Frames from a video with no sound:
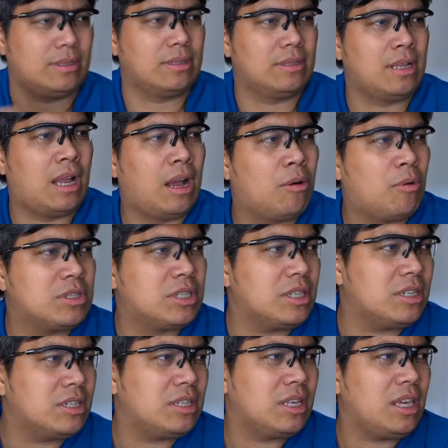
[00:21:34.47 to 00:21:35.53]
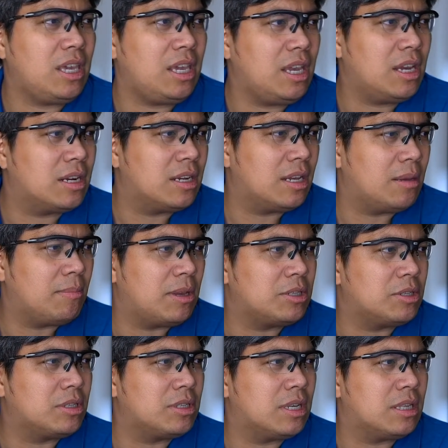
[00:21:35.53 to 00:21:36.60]
Now, what's interesting here, they
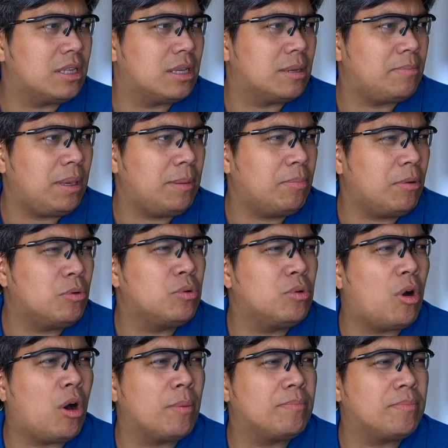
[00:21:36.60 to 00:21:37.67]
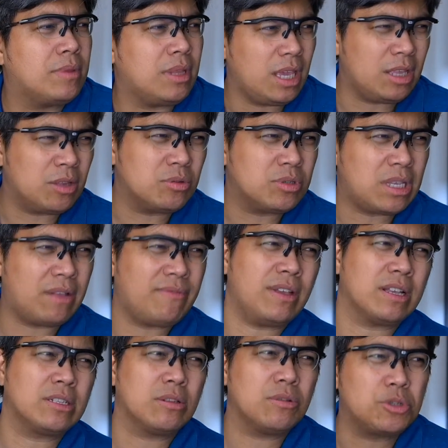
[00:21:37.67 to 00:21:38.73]
mentions that the people who opt into
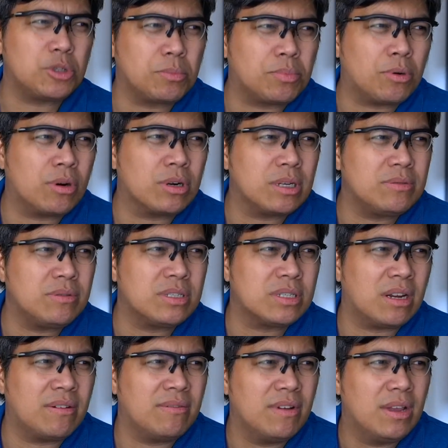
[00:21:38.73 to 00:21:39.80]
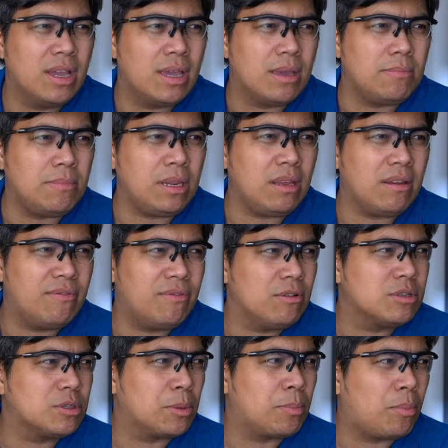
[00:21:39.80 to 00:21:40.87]
self-exclusion programs deserve meaningful
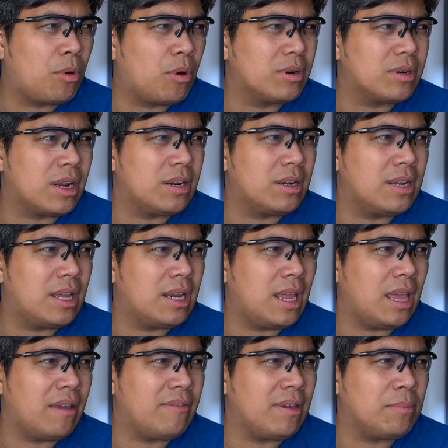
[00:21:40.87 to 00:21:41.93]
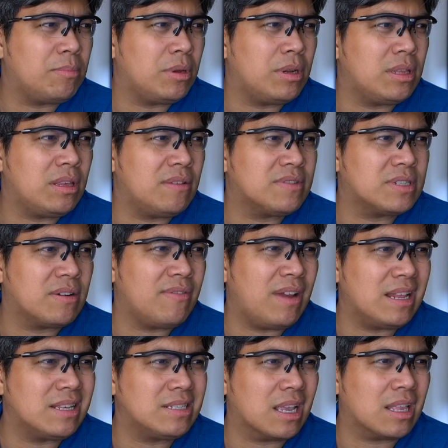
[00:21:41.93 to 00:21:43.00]
support rather than having punitive
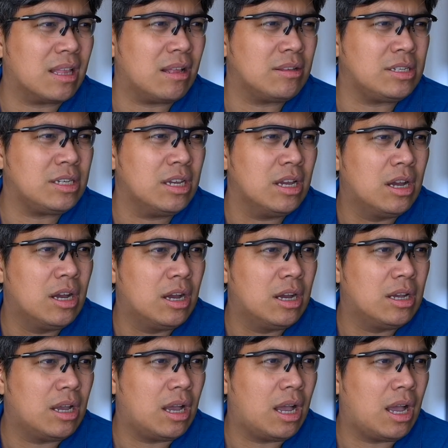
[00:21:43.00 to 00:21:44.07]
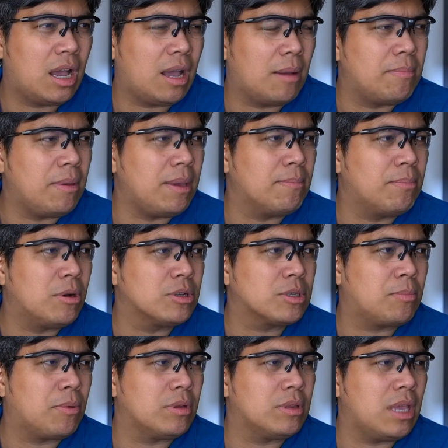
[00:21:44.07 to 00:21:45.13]
surveillance technology imposed
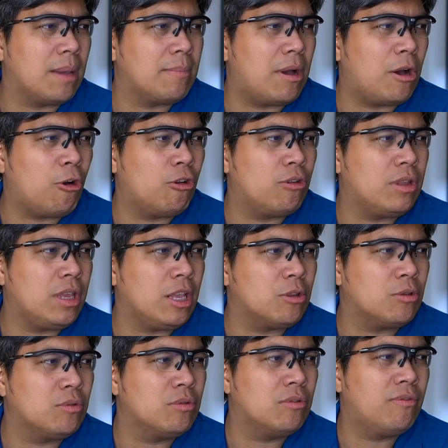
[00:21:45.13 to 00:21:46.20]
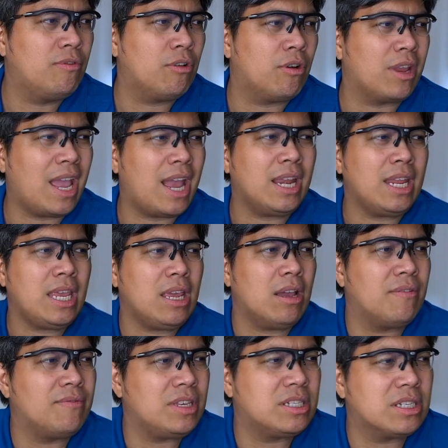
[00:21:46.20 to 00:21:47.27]
upon them, according to Floriani
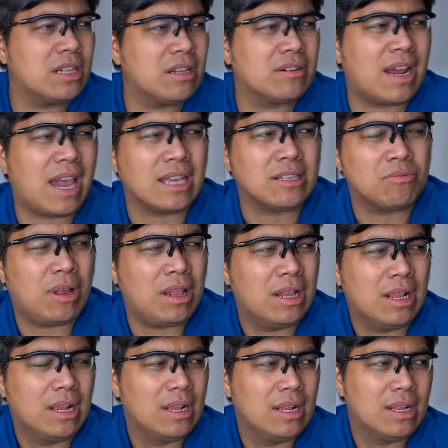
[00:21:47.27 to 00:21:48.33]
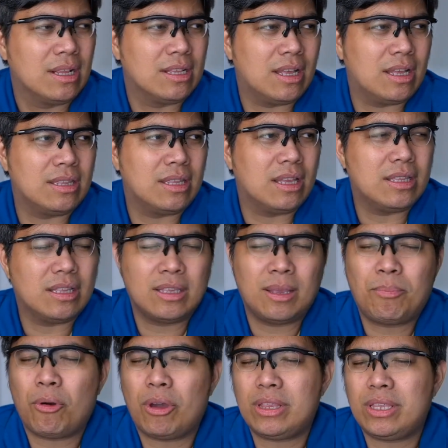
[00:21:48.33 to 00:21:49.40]
of Digital Rights. Well, the
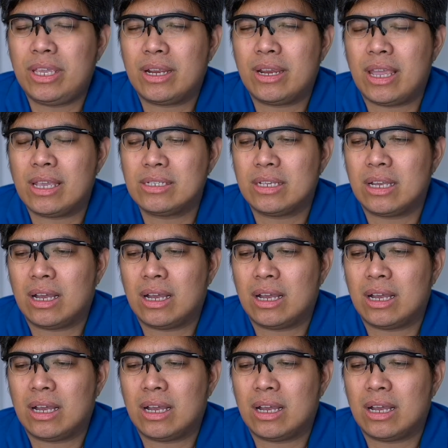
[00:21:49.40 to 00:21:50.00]
point here is